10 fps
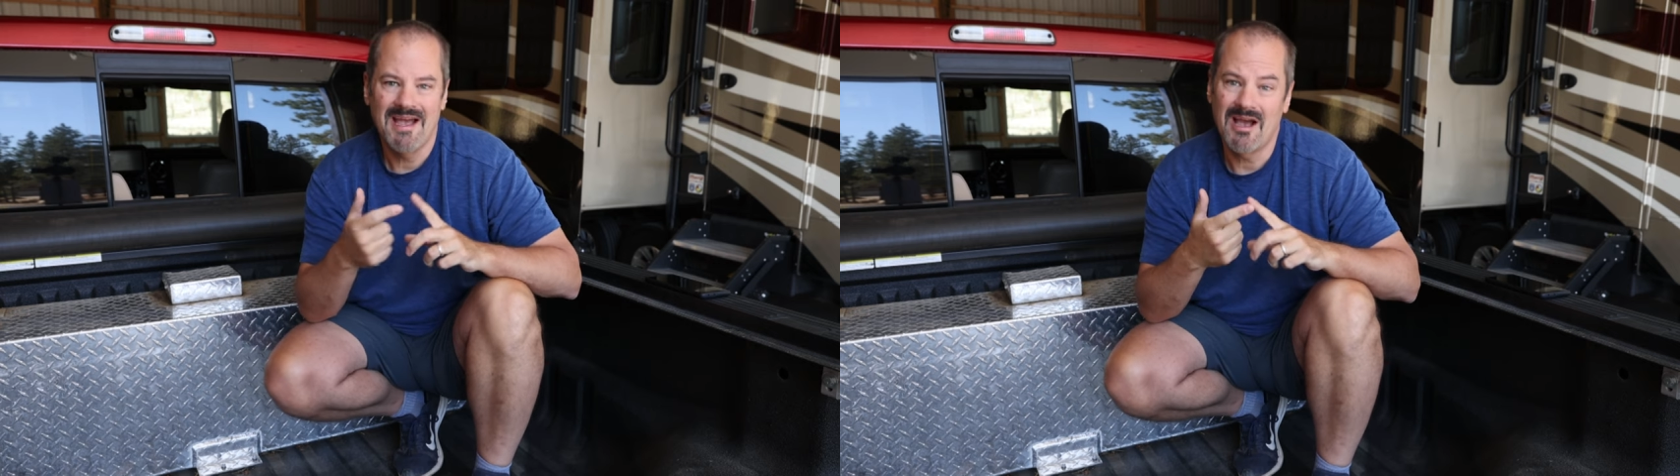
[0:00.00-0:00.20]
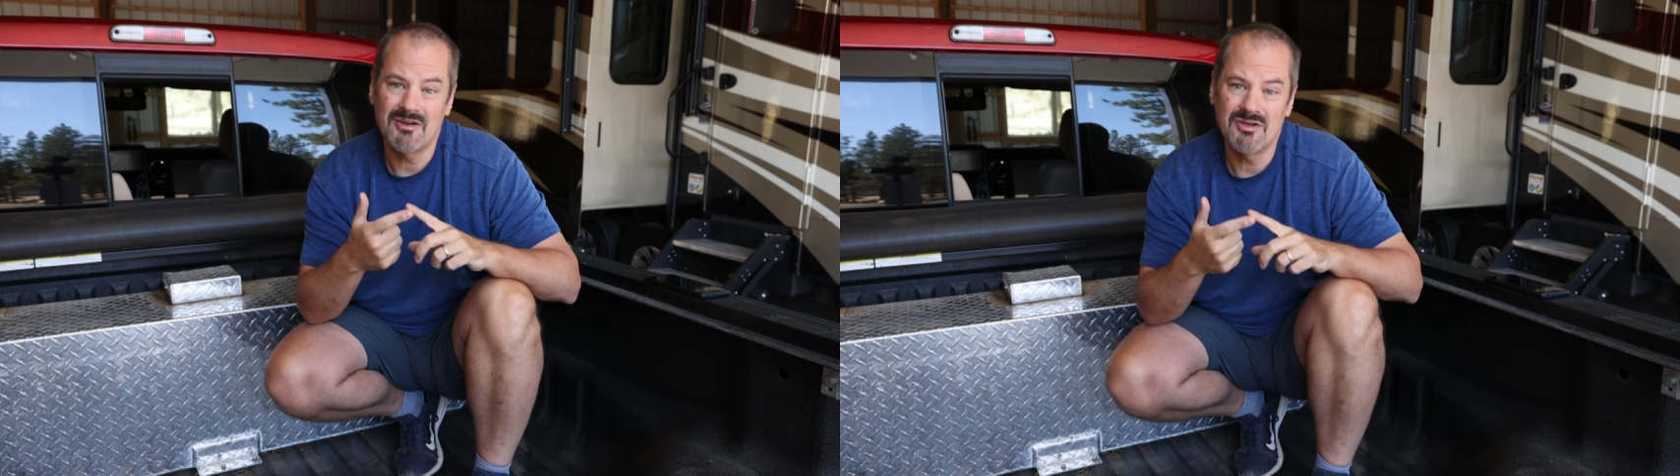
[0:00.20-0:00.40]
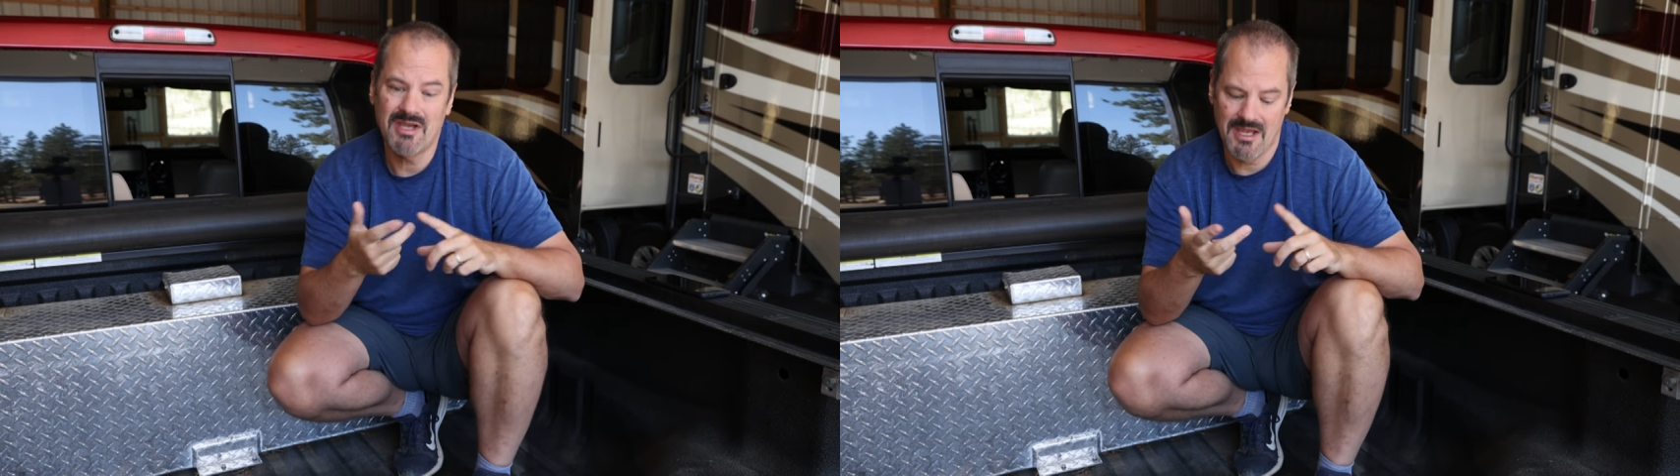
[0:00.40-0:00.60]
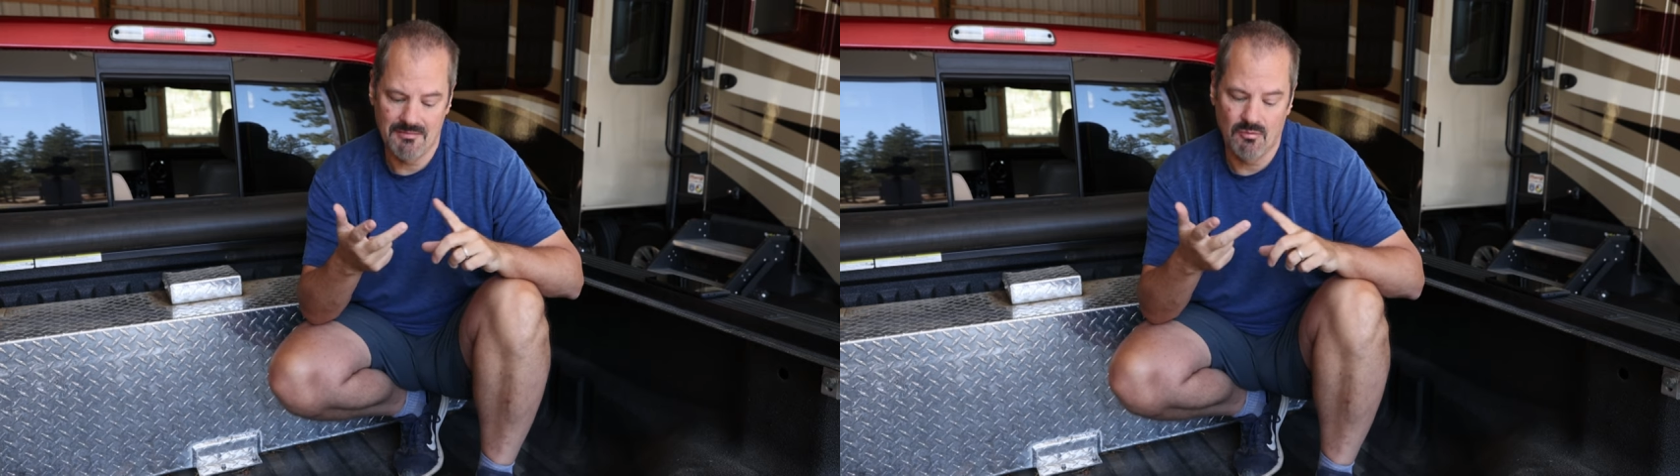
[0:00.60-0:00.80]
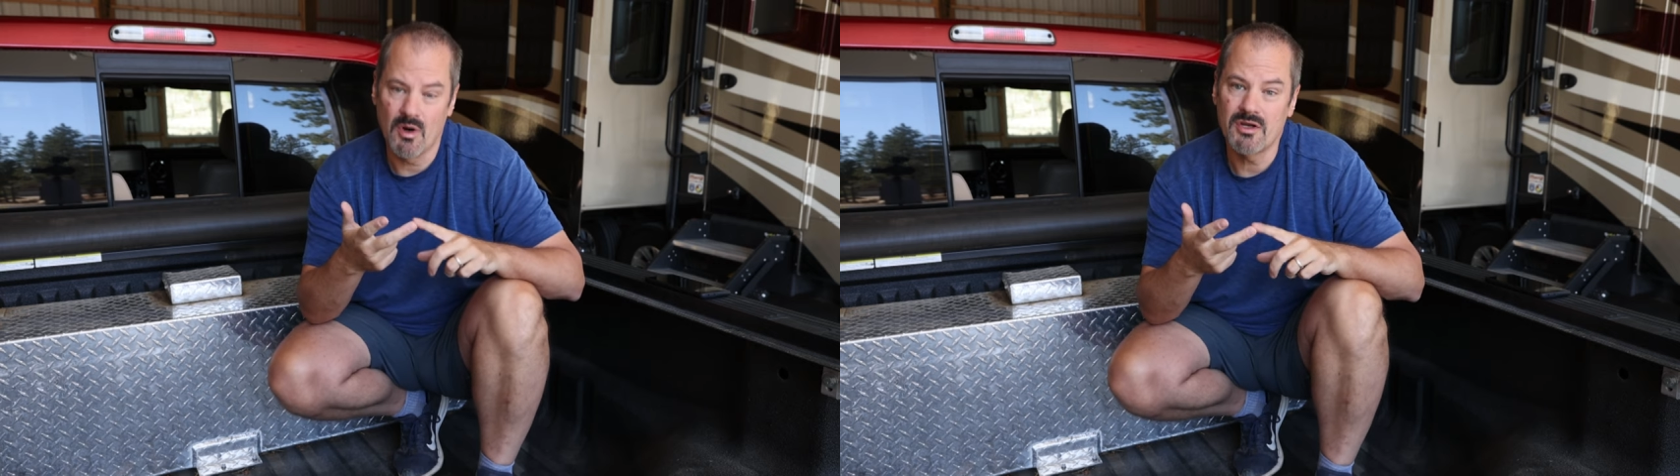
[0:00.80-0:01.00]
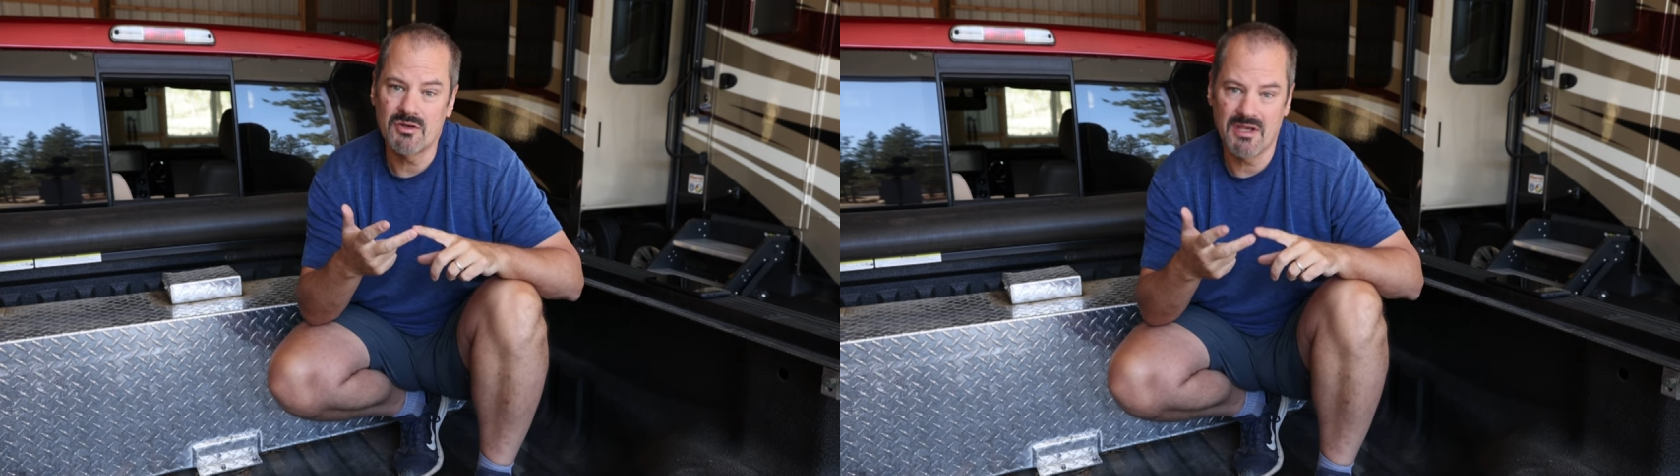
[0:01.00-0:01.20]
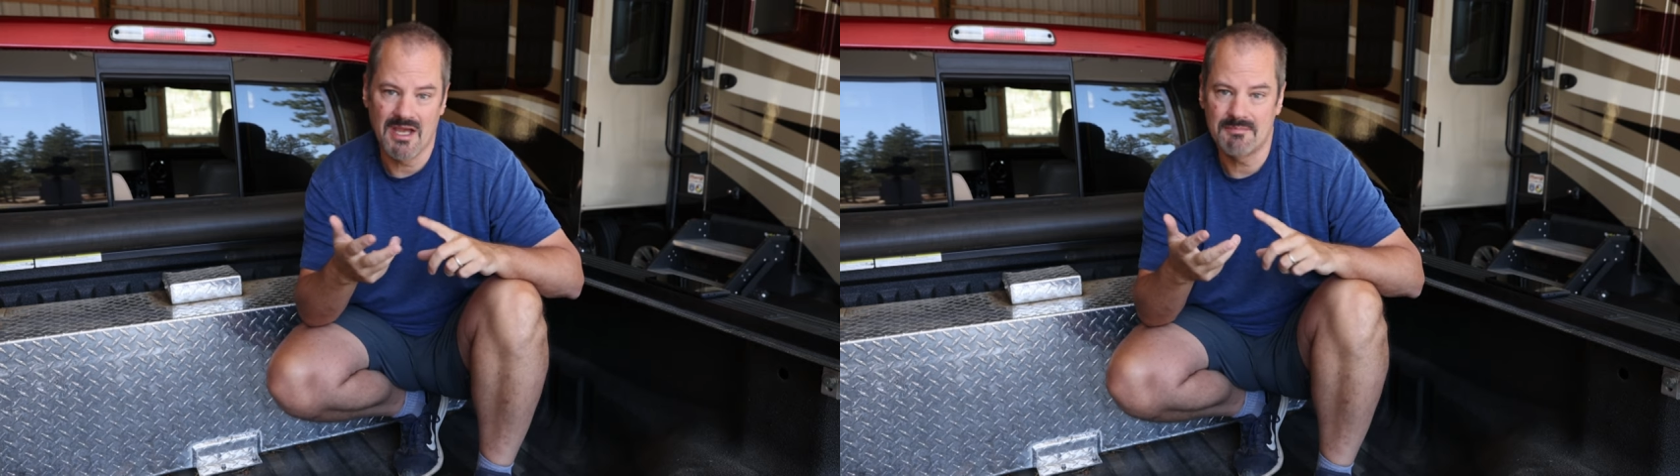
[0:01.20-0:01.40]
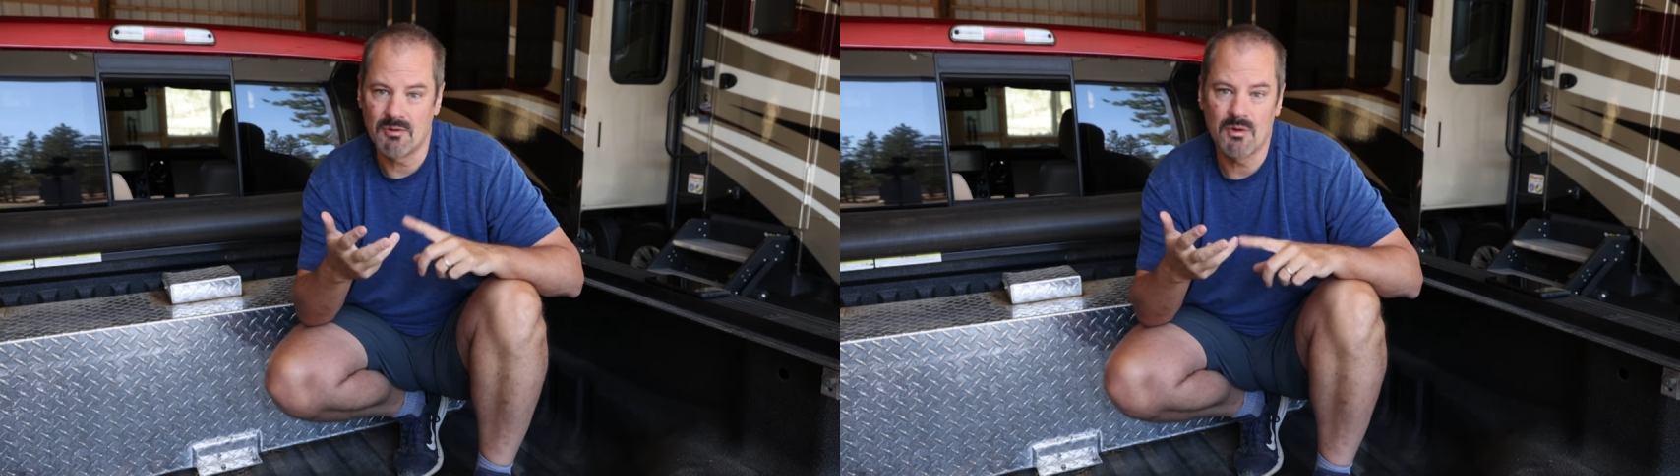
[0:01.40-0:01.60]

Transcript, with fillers: how you camp, where you camp,